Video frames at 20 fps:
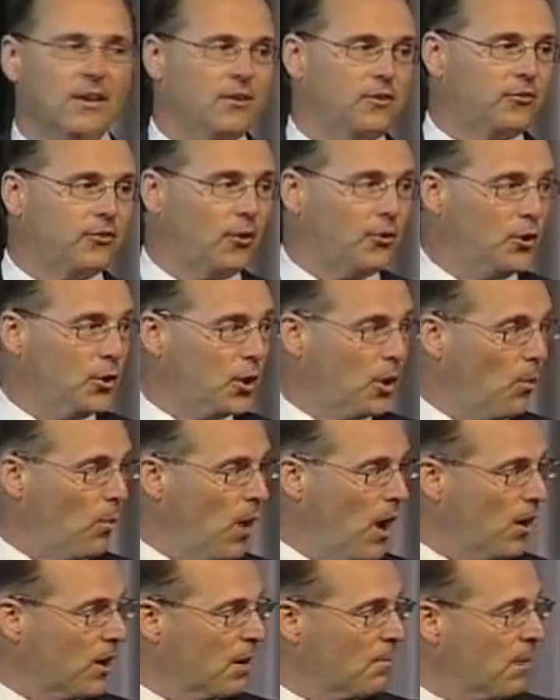so you can
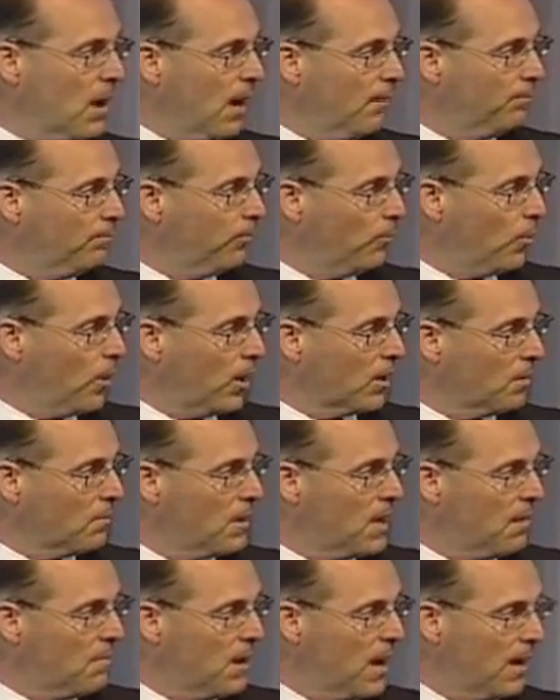welcome him up. Welcome
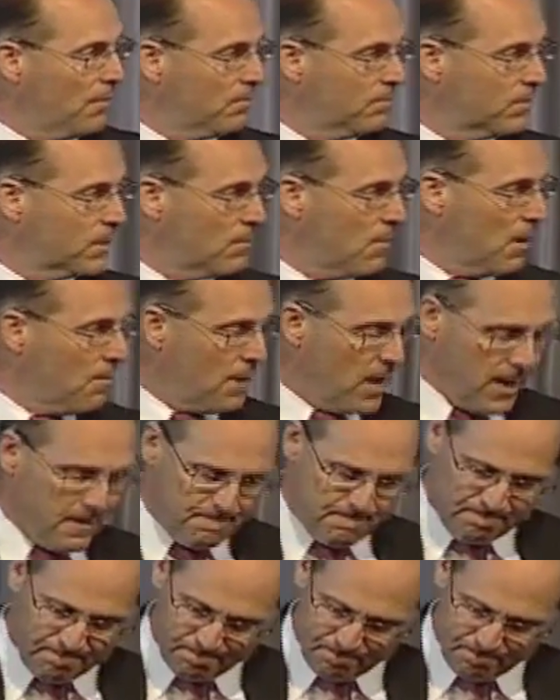him up. Come on, buddy. It'd